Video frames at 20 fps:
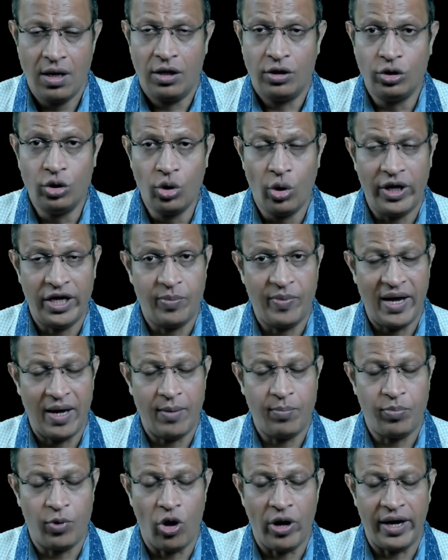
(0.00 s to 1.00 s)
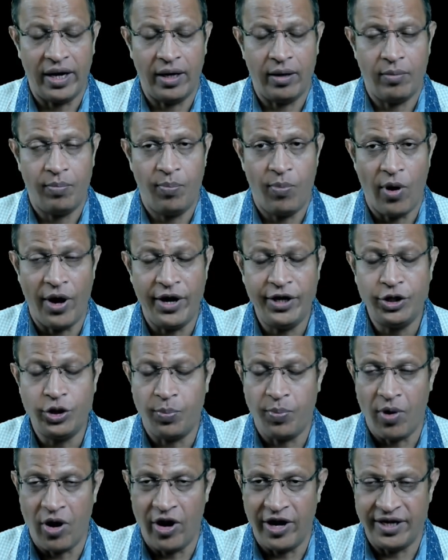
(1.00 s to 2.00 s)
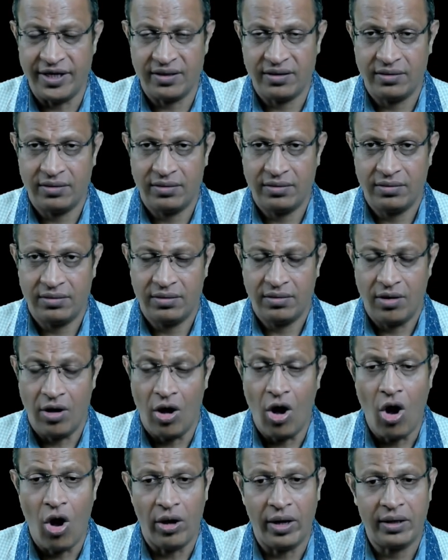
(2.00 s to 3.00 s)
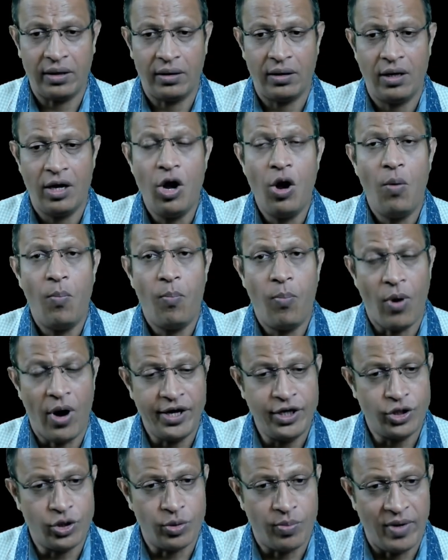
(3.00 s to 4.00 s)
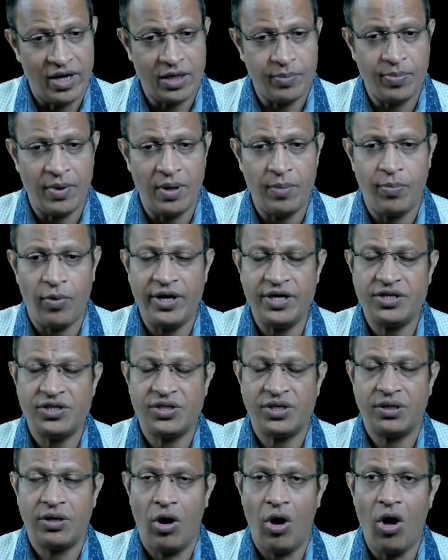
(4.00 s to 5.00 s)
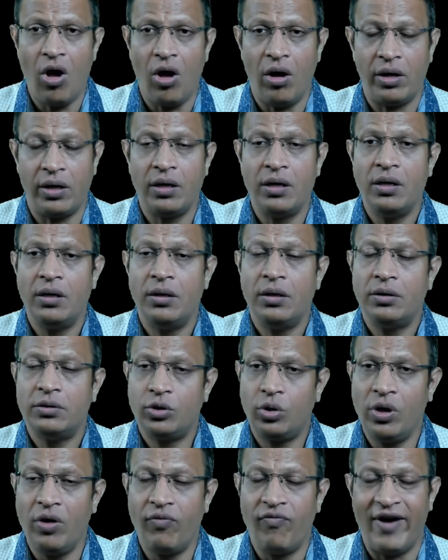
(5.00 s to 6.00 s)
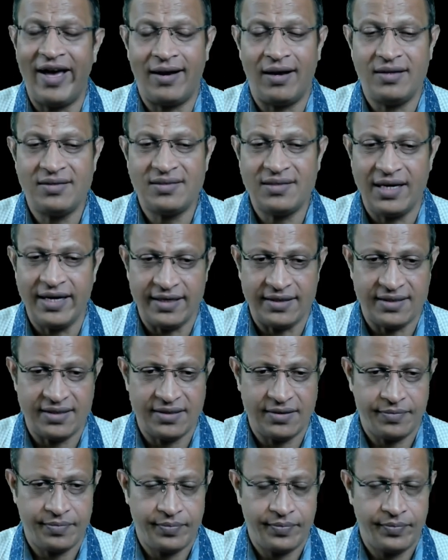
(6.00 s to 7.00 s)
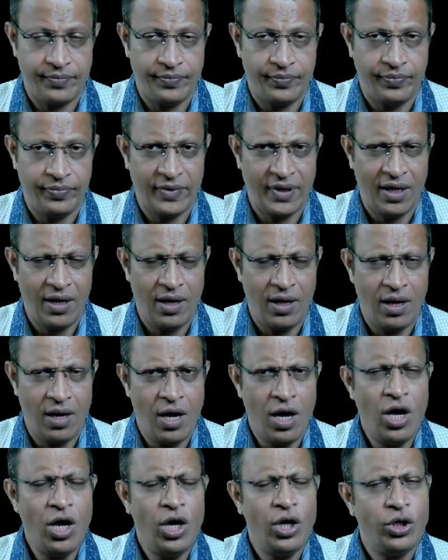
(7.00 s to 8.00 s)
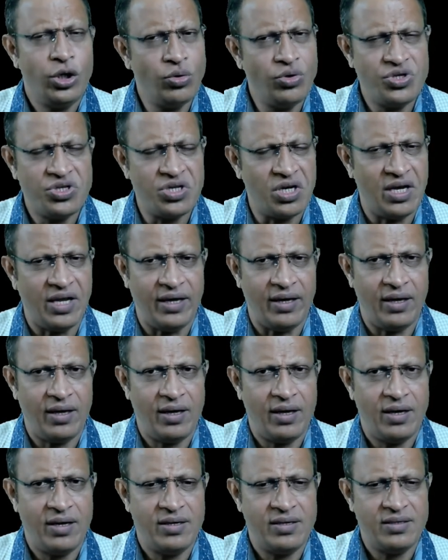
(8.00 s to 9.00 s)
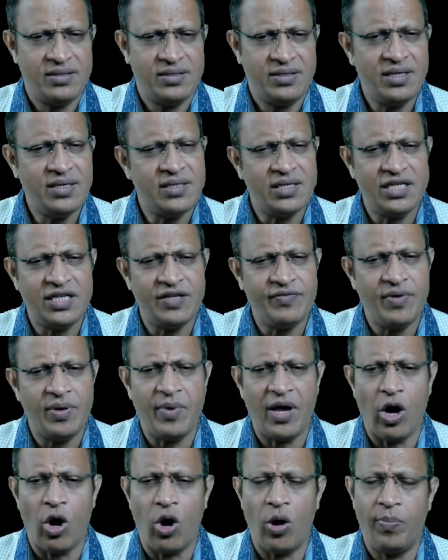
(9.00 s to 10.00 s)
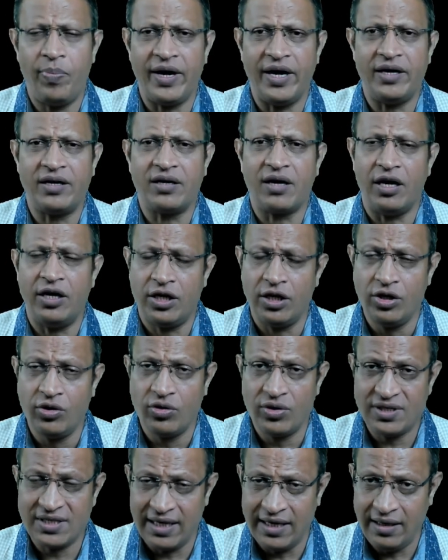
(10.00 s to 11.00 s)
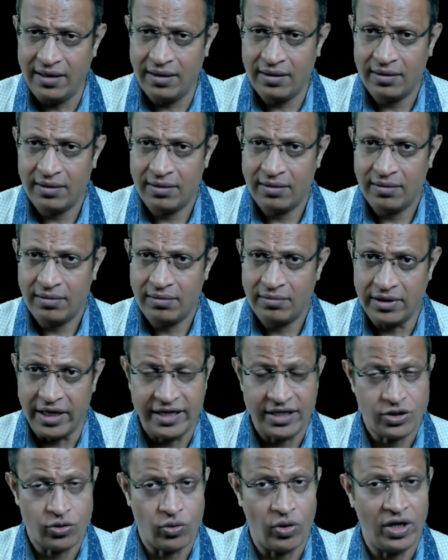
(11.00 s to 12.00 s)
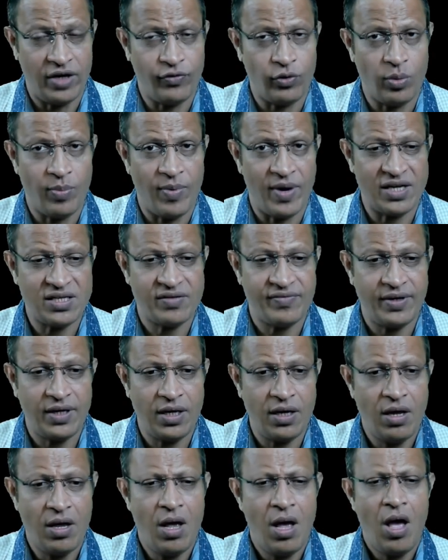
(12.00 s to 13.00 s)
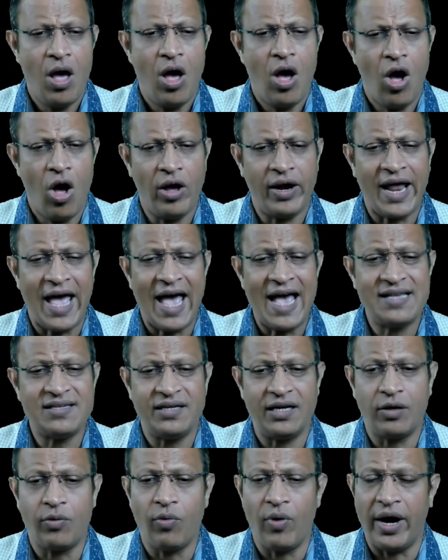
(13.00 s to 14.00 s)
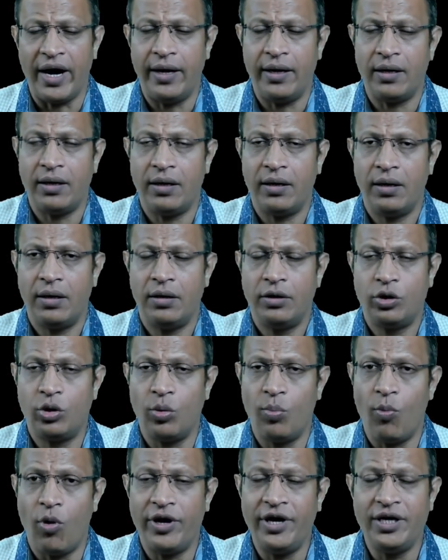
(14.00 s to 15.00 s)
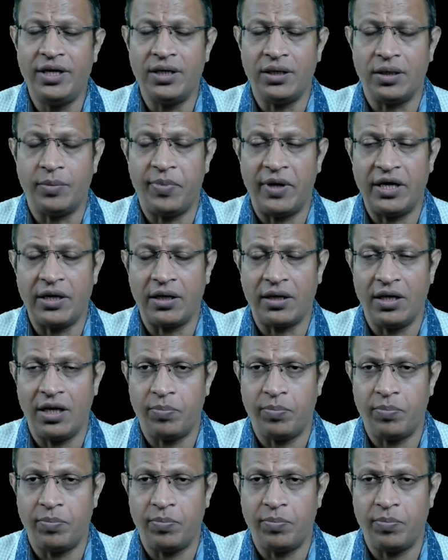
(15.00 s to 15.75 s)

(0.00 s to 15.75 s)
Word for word: though it may employ point to point or point to multiple point or through wireless links. Usually, CCTV may operate continuously, that is 24 bar 7, or as required to monitor particular